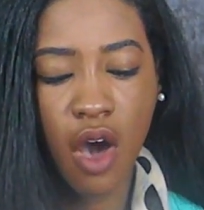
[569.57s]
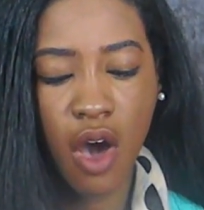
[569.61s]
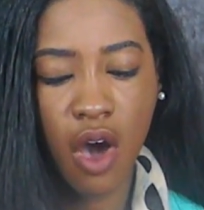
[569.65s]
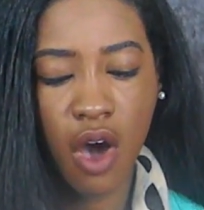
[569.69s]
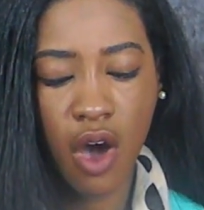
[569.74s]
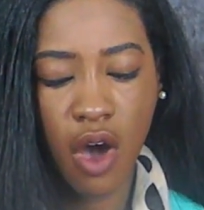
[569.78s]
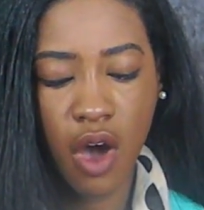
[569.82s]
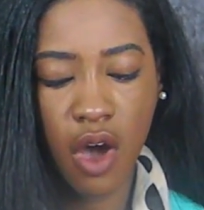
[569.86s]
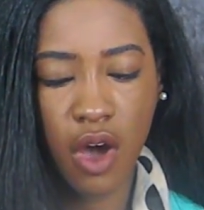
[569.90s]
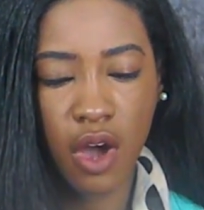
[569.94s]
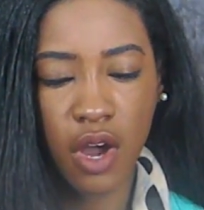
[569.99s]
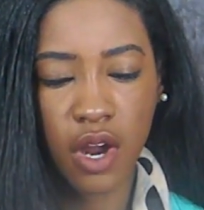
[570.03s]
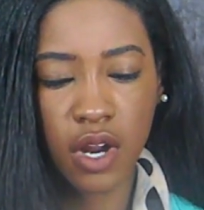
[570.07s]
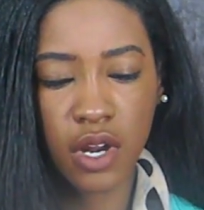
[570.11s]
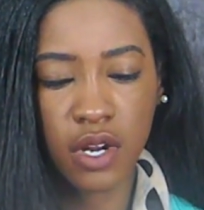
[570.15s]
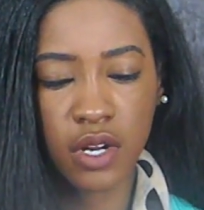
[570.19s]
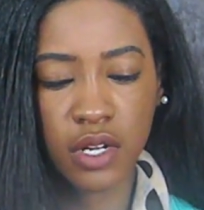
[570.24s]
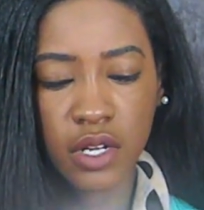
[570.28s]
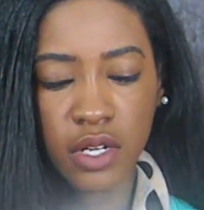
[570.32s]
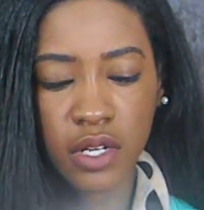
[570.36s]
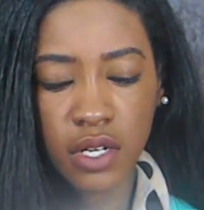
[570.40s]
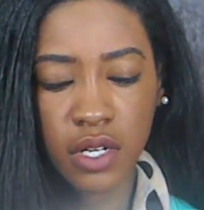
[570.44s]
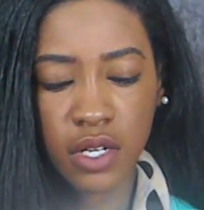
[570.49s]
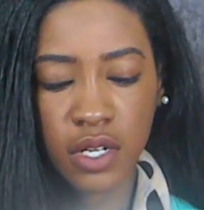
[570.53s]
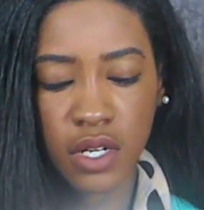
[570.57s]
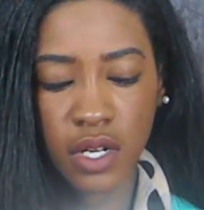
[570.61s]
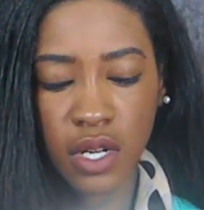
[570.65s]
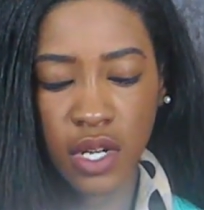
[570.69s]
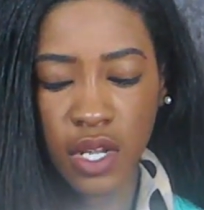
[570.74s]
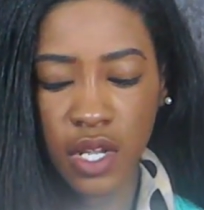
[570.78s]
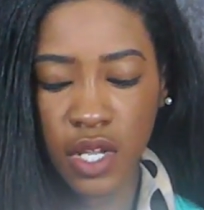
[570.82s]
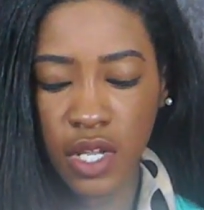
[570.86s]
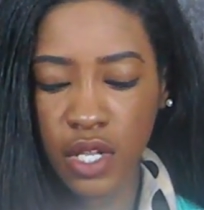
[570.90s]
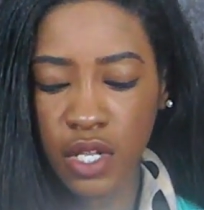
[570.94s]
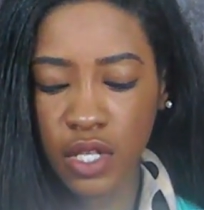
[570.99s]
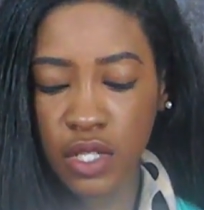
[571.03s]
are
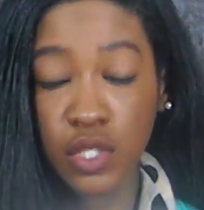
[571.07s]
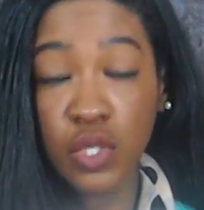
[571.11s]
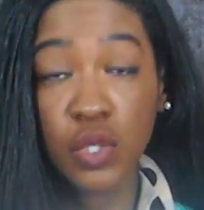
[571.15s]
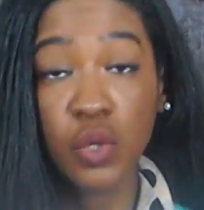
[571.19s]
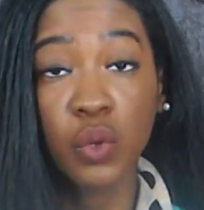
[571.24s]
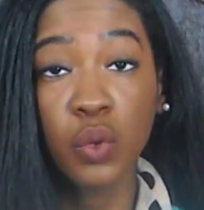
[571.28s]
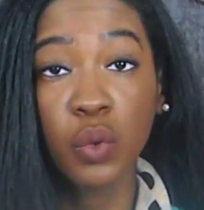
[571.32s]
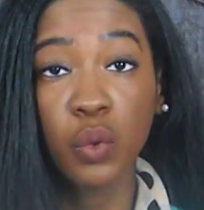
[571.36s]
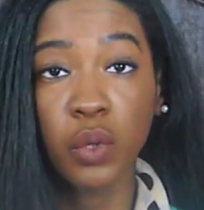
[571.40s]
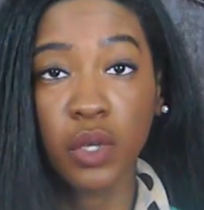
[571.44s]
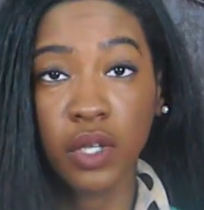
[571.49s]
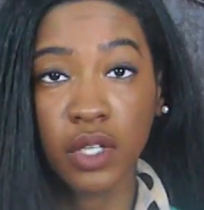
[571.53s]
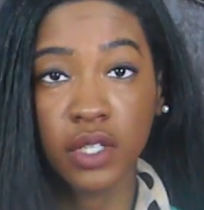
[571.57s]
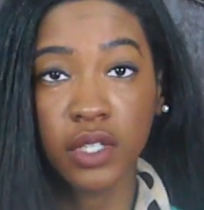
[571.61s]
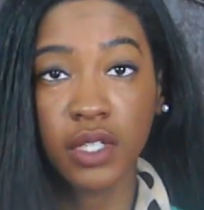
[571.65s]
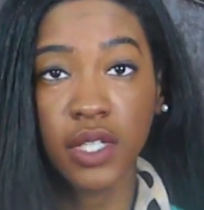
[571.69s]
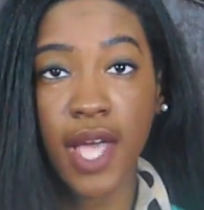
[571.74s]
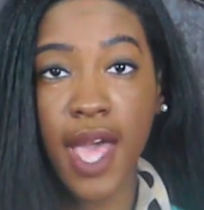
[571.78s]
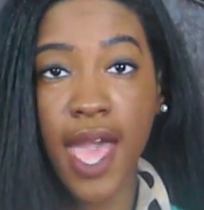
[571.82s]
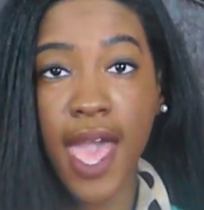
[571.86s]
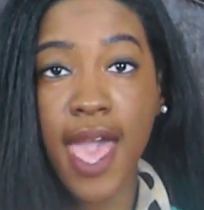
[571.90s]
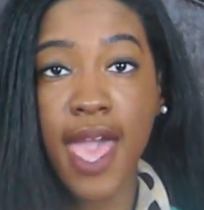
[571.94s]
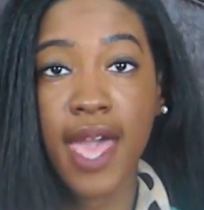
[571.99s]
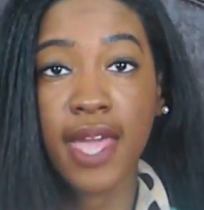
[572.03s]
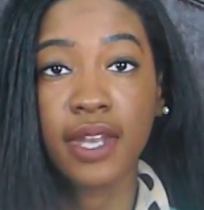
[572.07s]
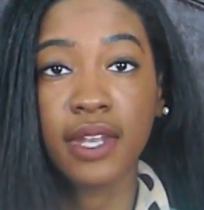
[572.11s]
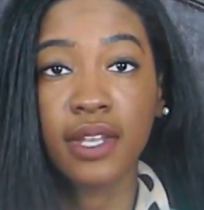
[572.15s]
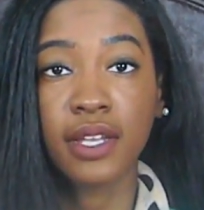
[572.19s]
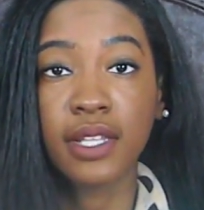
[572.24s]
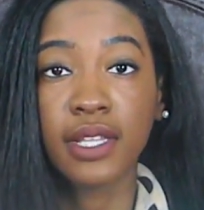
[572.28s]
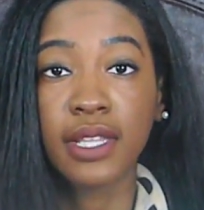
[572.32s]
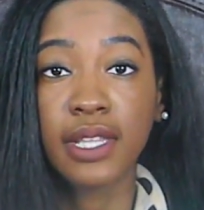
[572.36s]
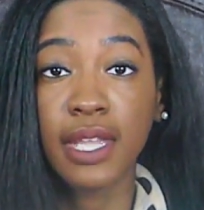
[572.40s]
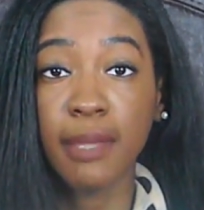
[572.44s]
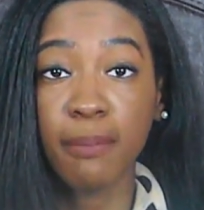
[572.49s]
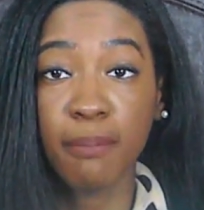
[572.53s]
Tulle and
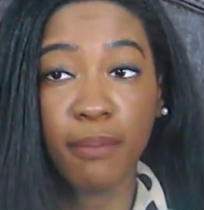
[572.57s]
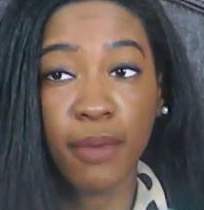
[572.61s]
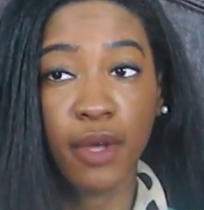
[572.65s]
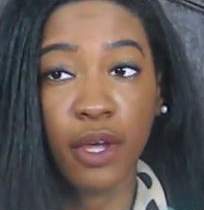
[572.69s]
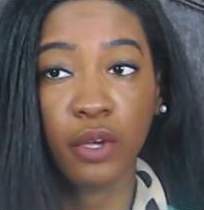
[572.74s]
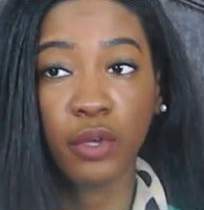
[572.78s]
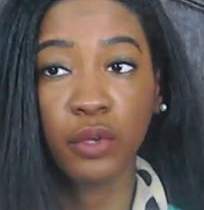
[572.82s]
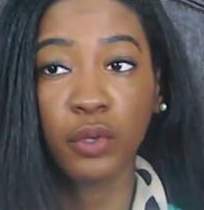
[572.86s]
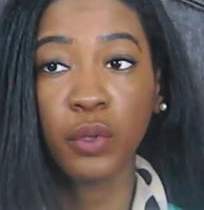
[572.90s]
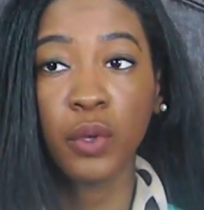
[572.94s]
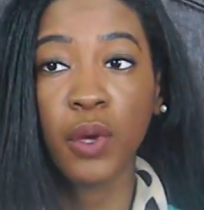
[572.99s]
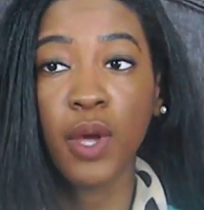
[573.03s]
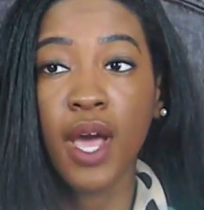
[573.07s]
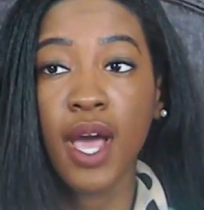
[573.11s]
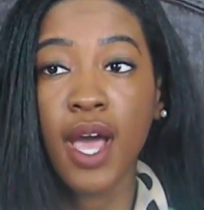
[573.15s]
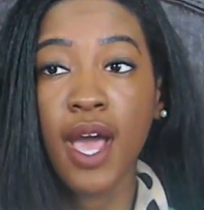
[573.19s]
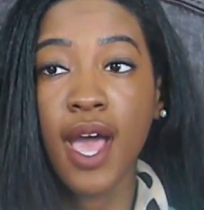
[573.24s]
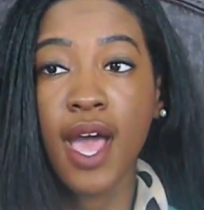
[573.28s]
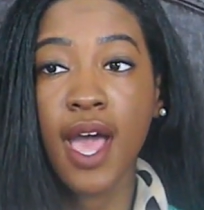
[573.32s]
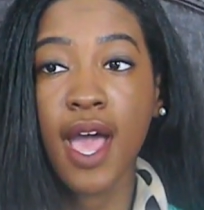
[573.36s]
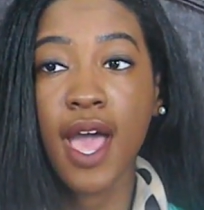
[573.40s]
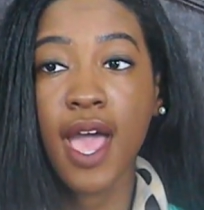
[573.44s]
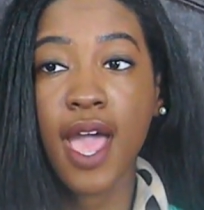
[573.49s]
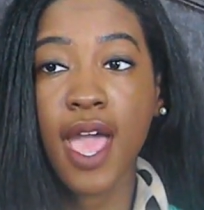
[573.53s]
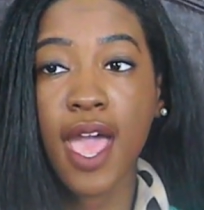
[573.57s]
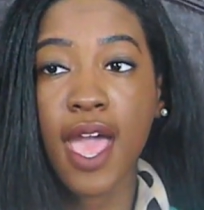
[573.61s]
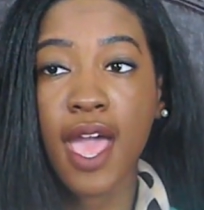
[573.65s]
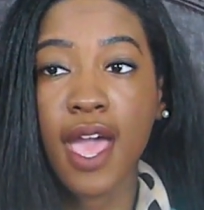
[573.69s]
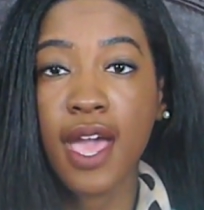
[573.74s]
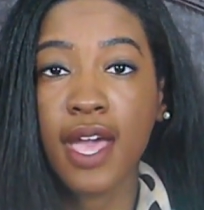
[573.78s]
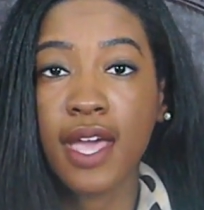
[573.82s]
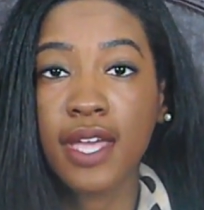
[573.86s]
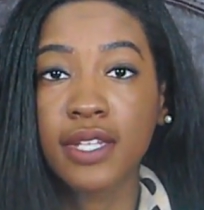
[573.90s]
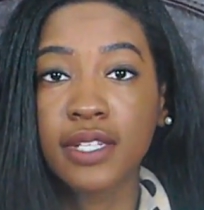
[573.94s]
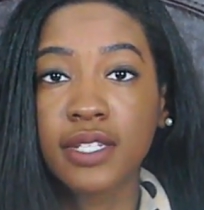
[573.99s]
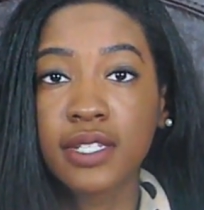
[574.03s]
Limbo,
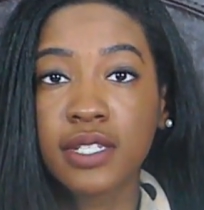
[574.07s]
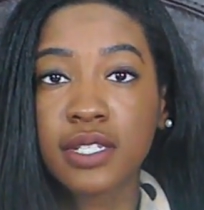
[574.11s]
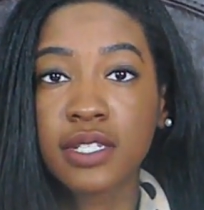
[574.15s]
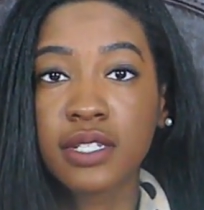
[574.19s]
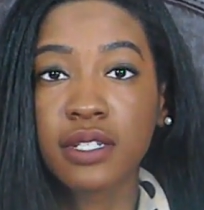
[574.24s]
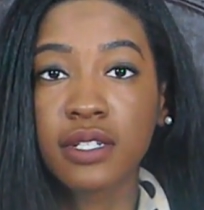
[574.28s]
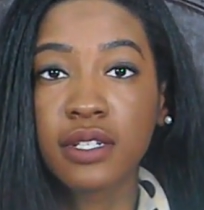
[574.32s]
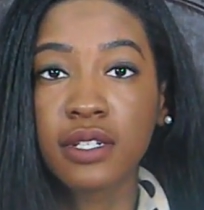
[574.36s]
and